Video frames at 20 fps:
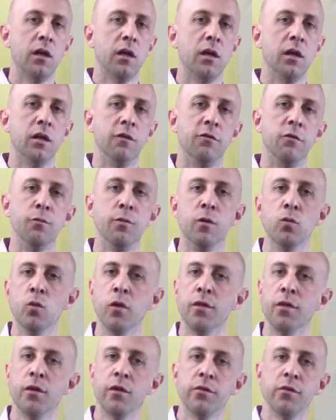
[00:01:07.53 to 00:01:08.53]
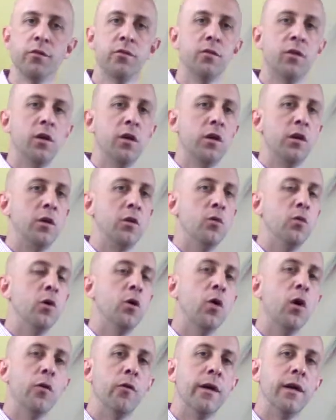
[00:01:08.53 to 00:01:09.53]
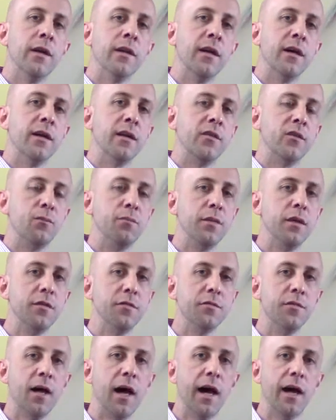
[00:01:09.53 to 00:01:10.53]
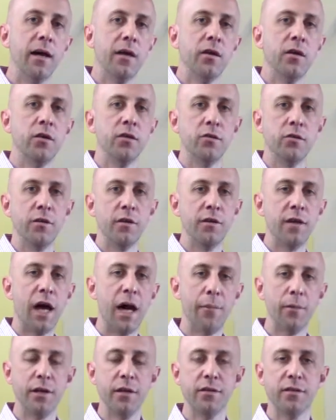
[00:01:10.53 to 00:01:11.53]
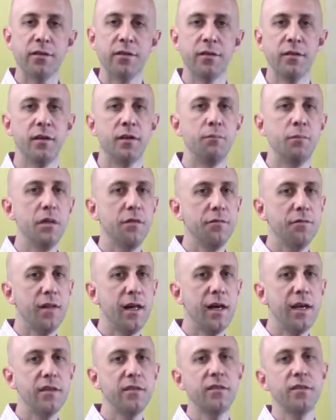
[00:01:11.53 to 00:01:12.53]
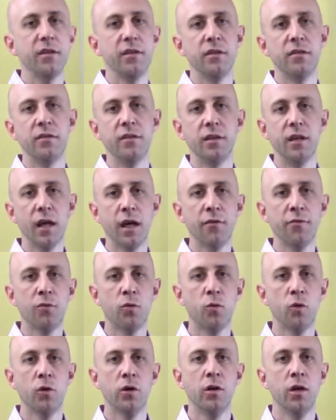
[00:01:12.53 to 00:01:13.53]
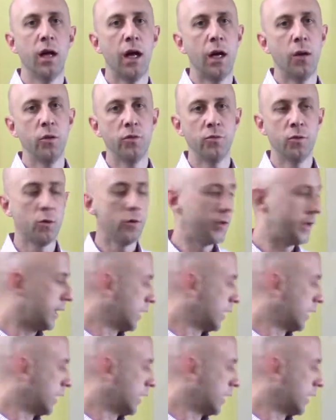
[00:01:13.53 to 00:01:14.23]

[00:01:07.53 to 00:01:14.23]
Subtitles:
And if you've been with us, you know already that it's B flat. So the dominant, a B flat, is the F chord. I was holding